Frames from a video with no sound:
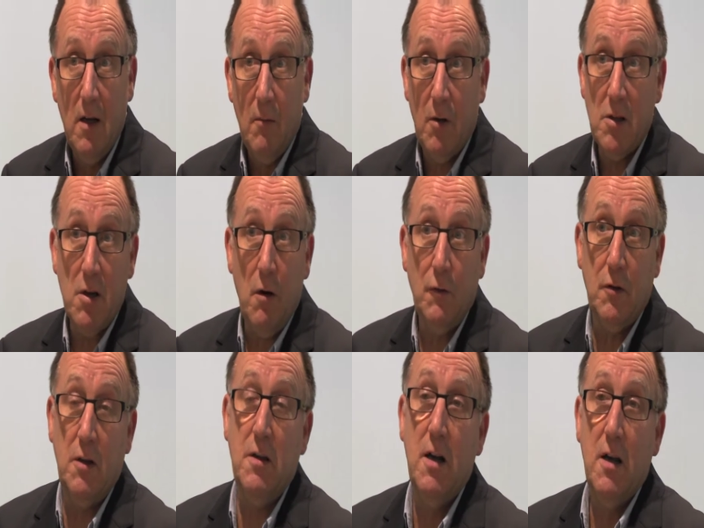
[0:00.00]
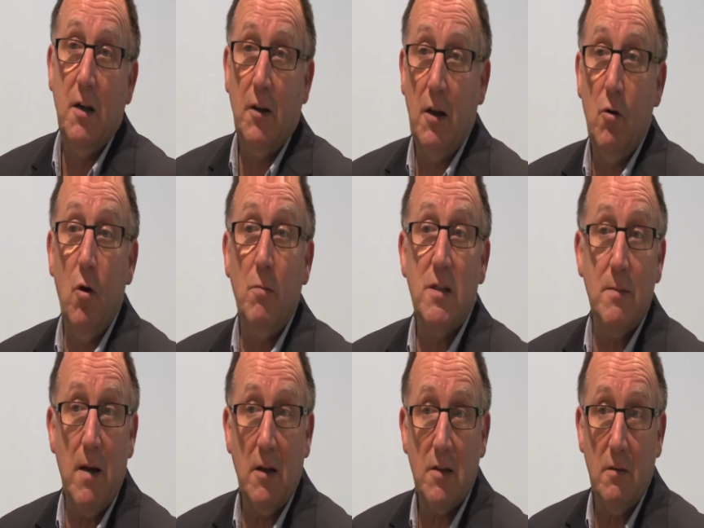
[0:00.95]
Because often the enormous
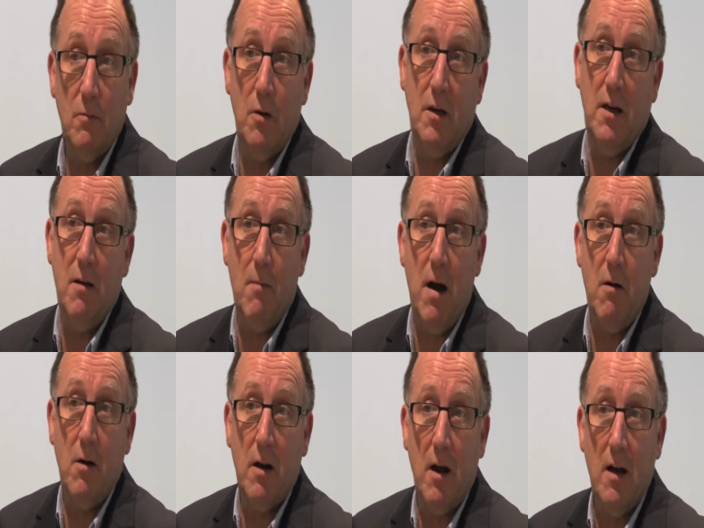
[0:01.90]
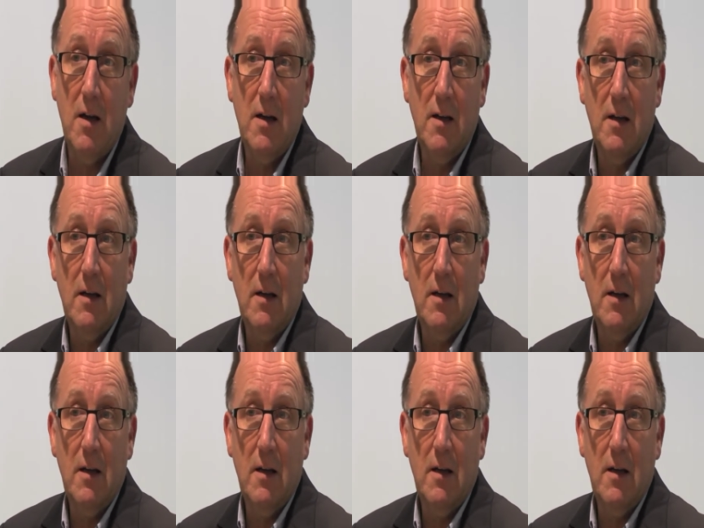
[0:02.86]
amounts of money in America